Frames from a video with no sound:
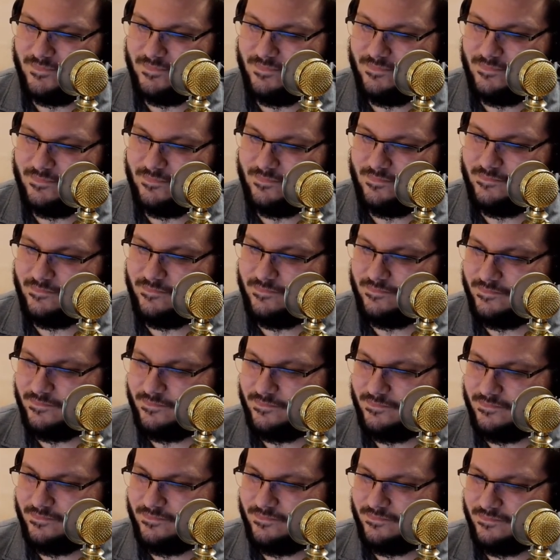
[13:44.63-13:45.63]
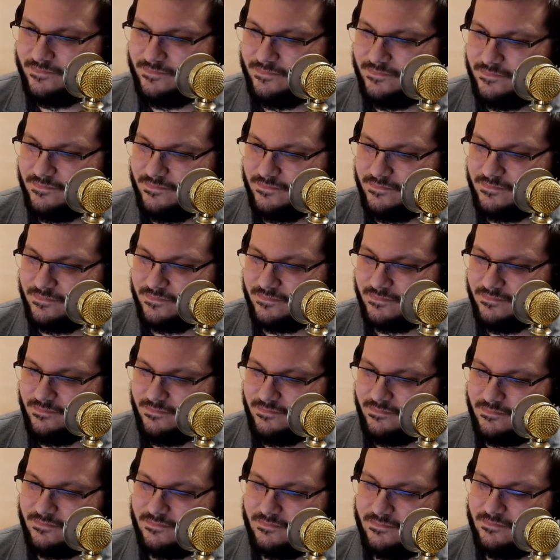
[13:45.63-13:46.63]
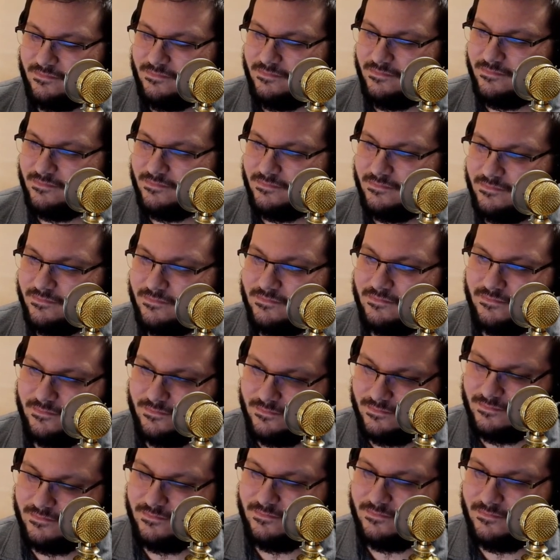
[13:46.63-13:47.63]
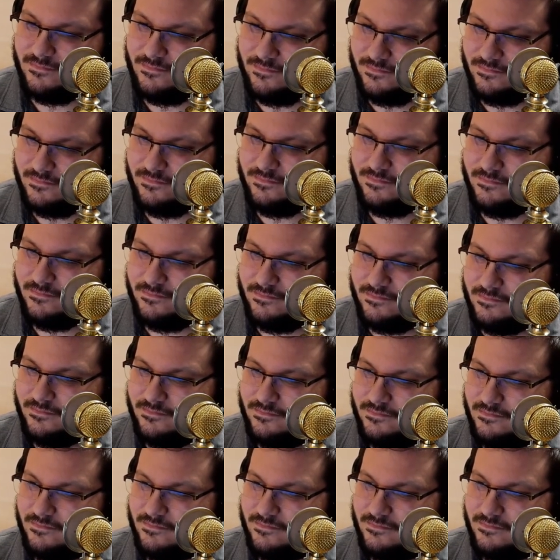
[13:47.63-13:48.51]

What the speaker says: No words are spoken by the person on screen.